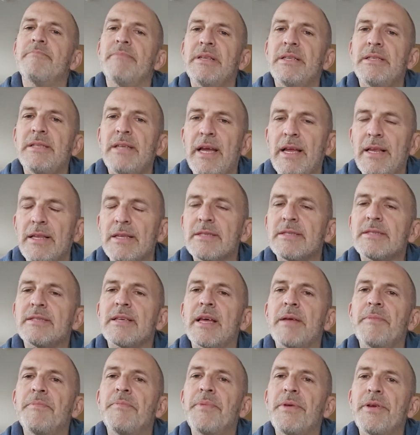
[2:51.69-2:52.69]
maintain the
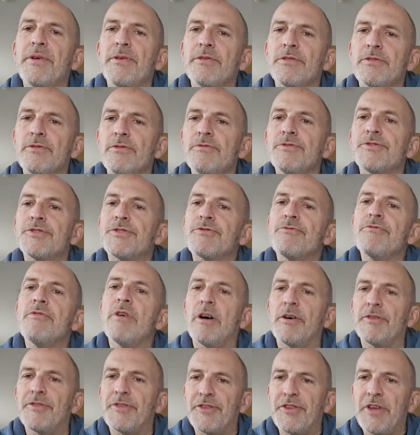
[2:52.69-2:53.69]
same PO2
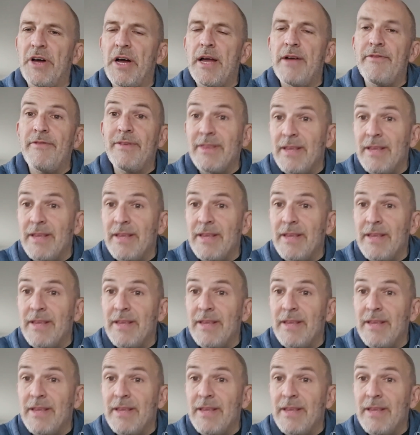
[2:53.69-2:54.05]
throughout the dive.